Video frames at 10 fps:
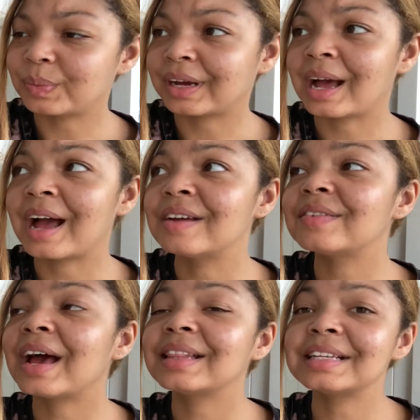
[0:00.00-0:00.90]
But I've
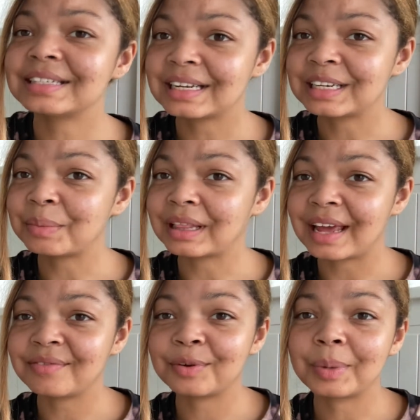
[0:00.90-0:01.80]
had this thing in my
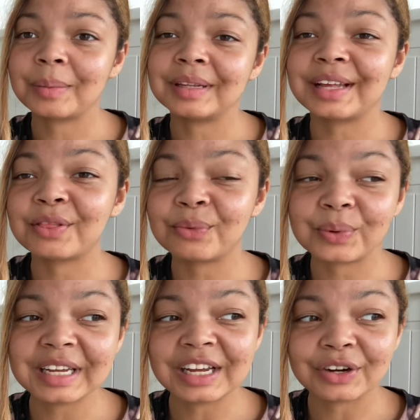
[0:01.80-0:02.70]
life for probably like 3
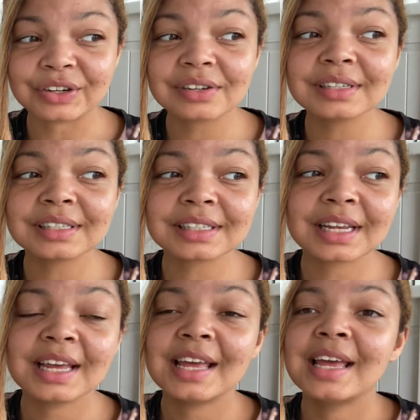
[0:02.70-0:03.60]
years,
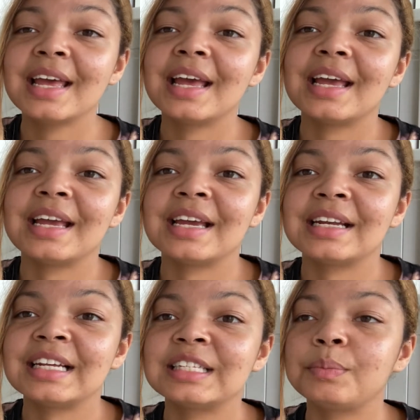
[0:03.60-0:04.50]
and
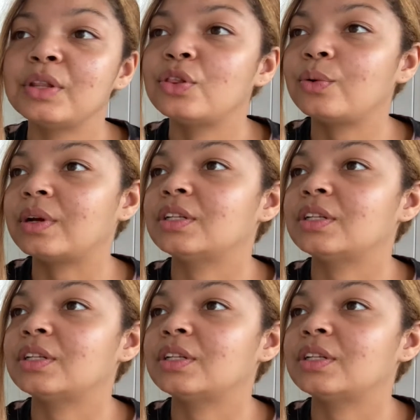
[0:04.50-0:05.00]
it's been through it.